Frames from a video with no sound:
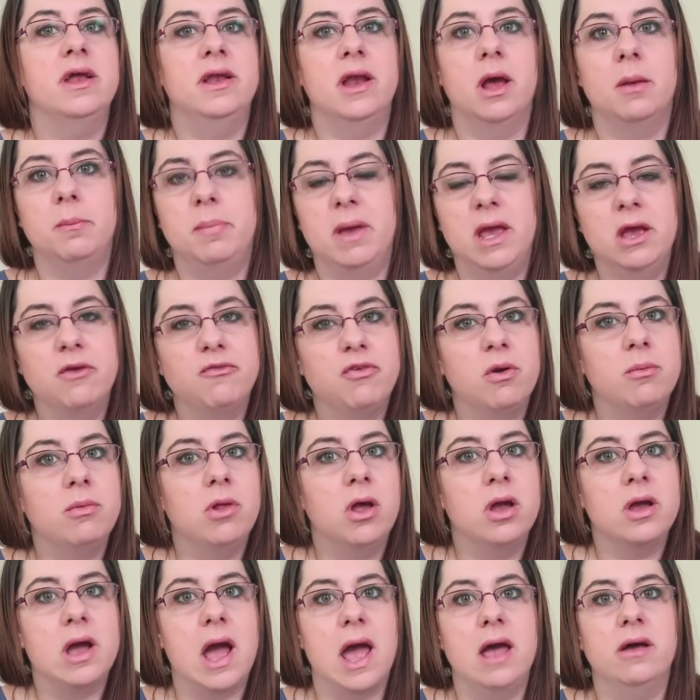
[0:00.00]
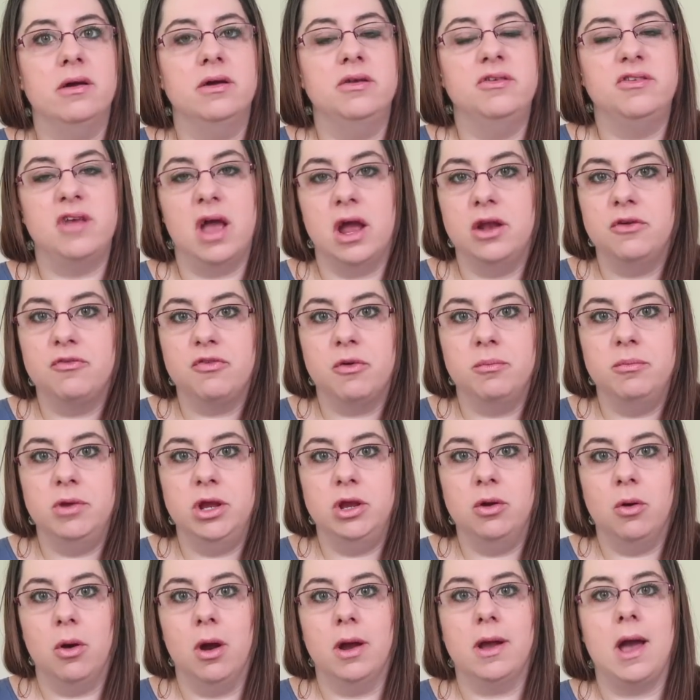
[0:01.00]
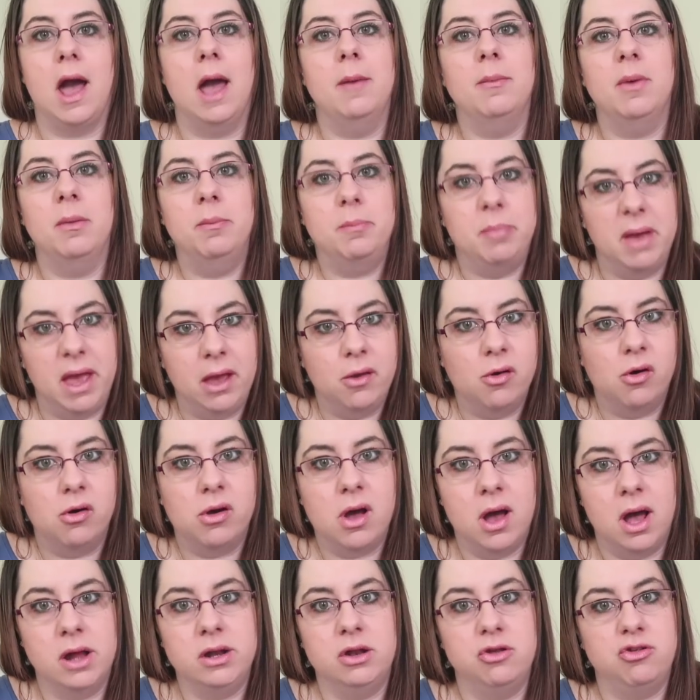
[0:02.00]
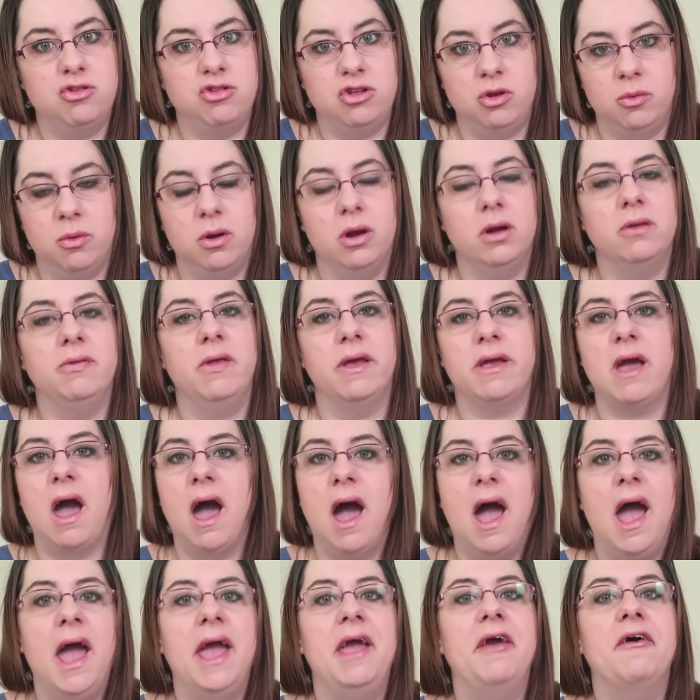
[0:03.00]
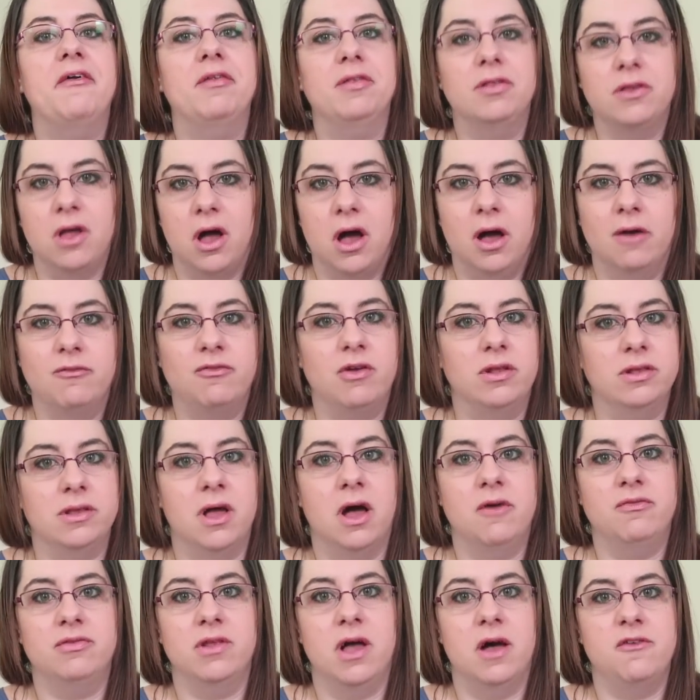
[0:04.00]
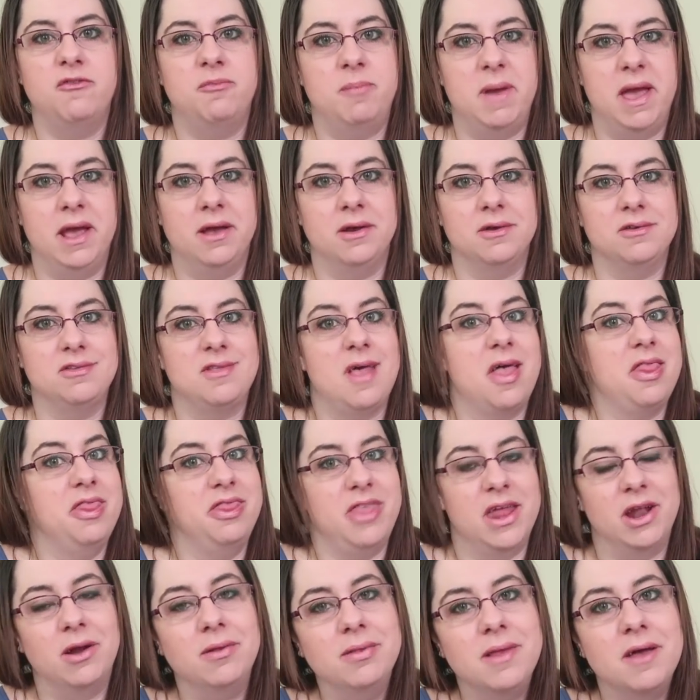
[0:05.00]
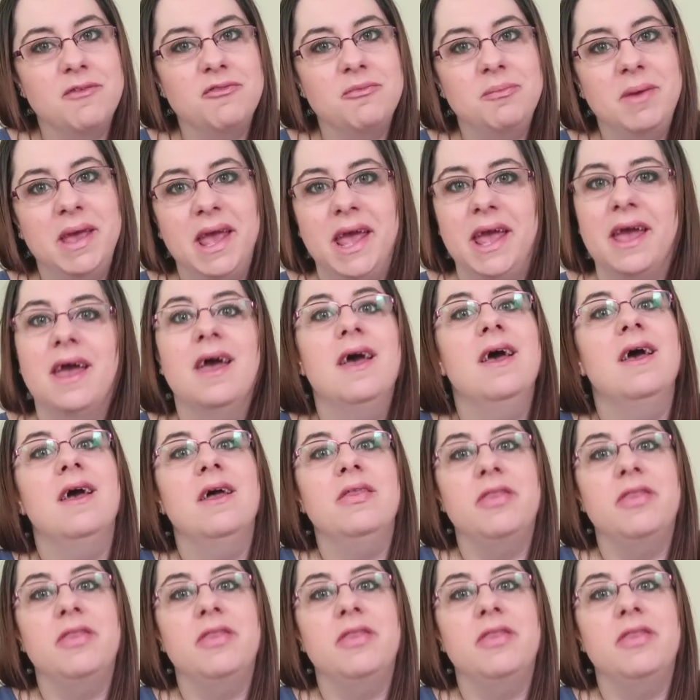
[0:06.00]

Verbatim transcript: Now, being from Long Island and from New York, I'm a bagel connoisseur. Like, I love, love, love bagels. They don't love me.